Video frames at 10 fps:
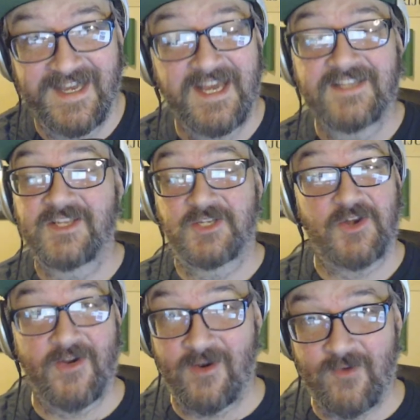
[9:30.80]
to
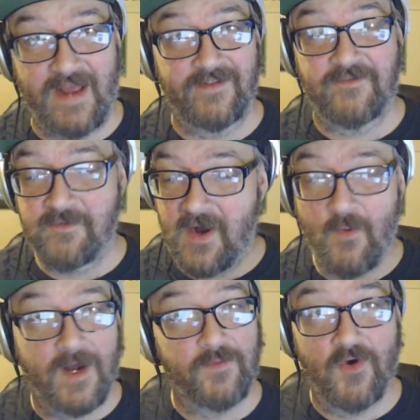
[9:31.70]
start unraveling. For
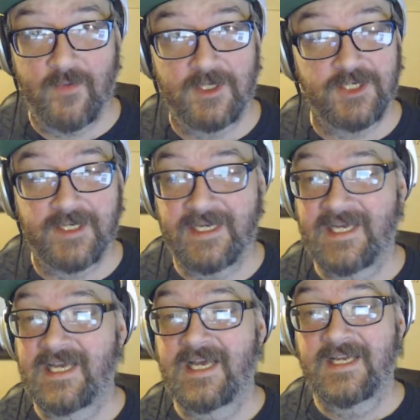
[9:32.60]
marijuana prohibition
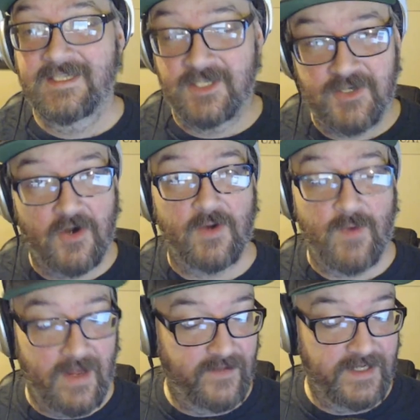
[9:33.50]
to start
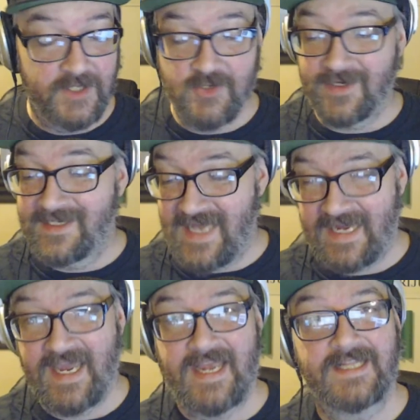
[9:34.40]
unraveling, it took
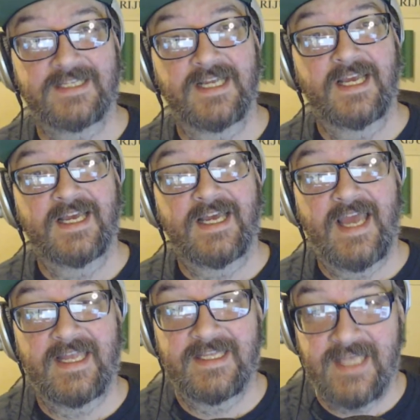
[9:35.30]
decades
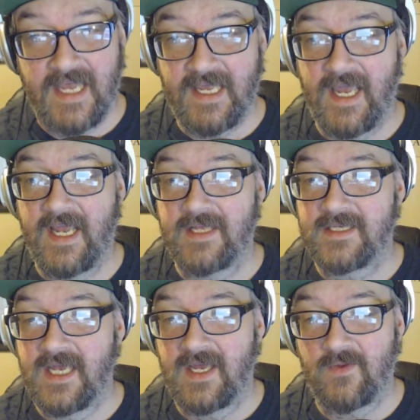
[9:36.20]
and decades,
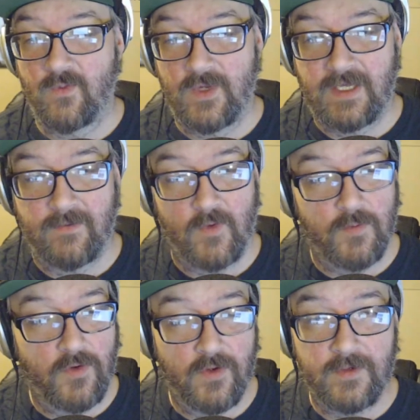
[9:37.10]
and we were
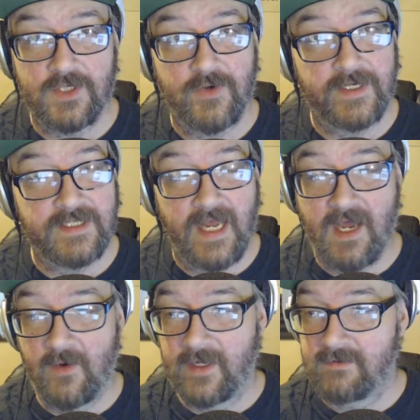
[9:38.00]
pulling the strings
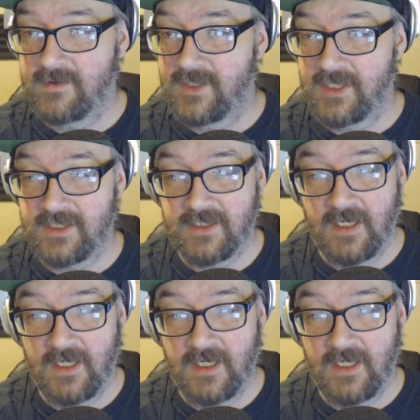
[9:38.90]
now, and just